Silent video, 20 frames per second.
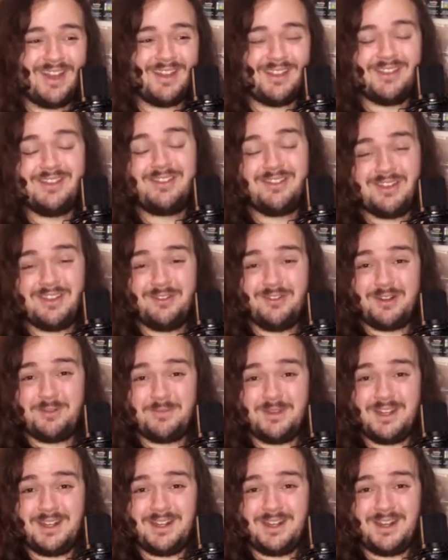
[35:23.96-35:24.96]
you see what
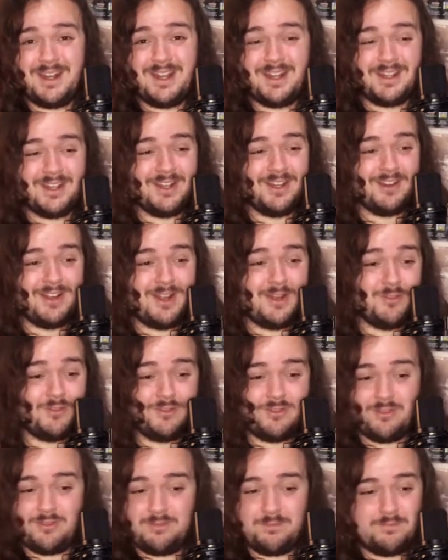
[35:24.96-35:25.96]
I'm getting at here? I
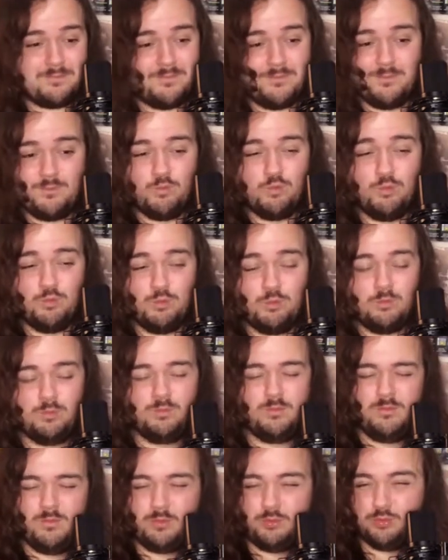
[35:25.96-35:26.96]
was just
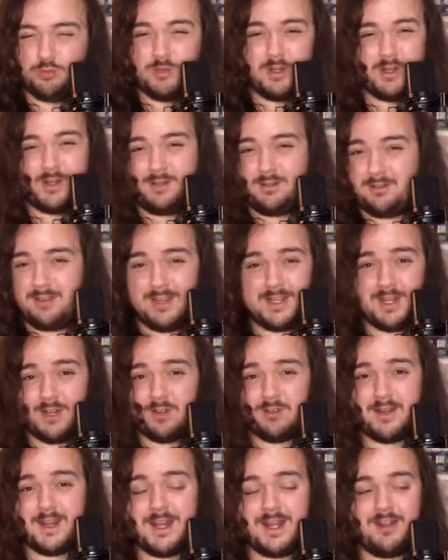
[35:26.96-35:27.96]
running the link
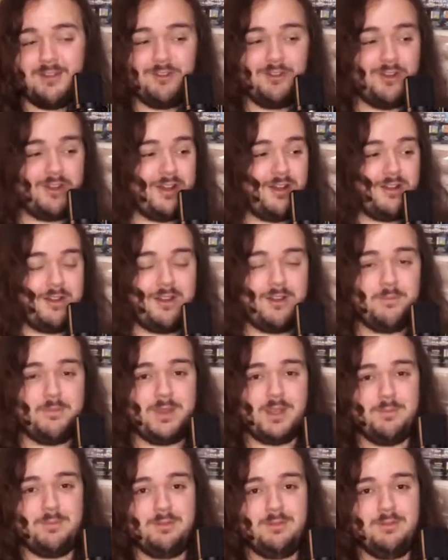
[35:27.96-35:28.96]
around, talking to
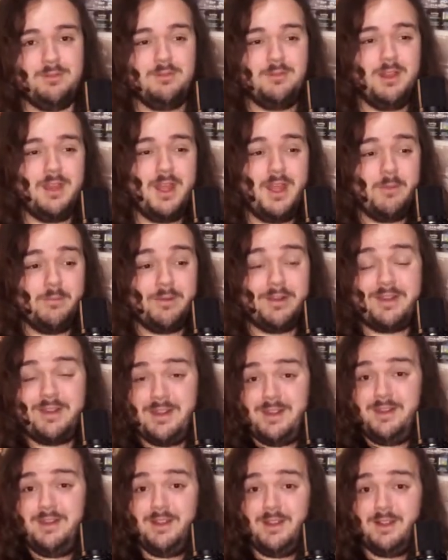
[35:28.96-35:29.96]
people,
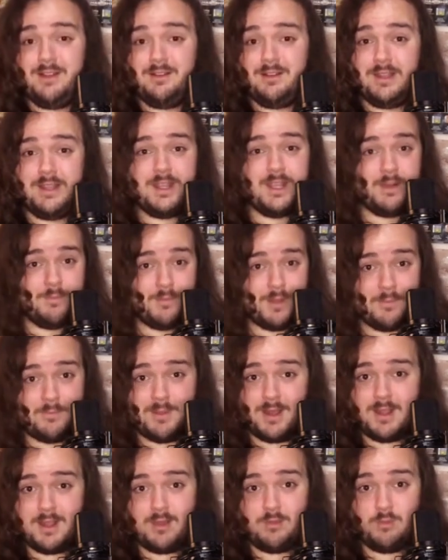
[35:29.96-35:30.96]
pretending like in my
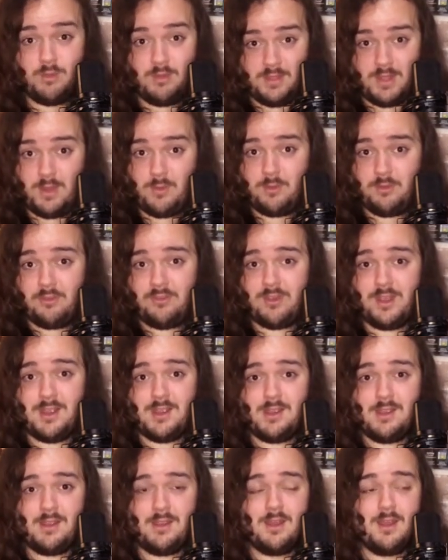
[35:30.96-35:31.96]
mind what they were
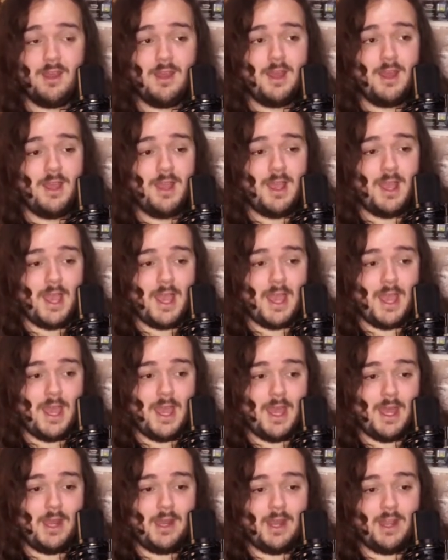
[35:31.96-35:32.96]
saying,
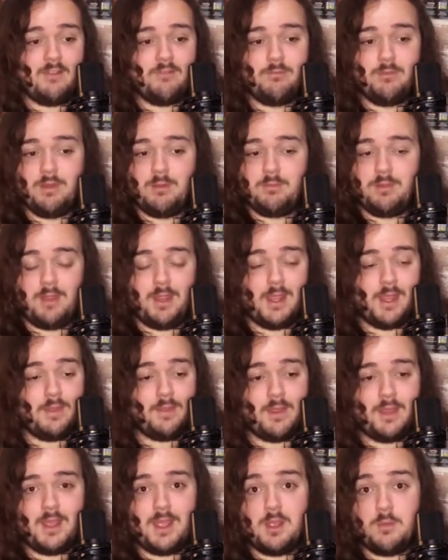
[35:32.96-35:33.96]
and I've been playing
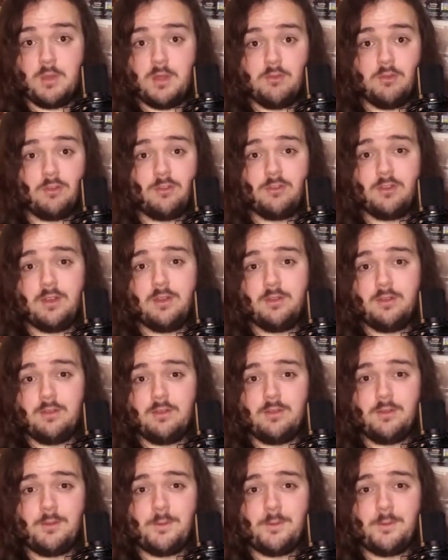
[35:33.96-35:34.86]
the game ever since.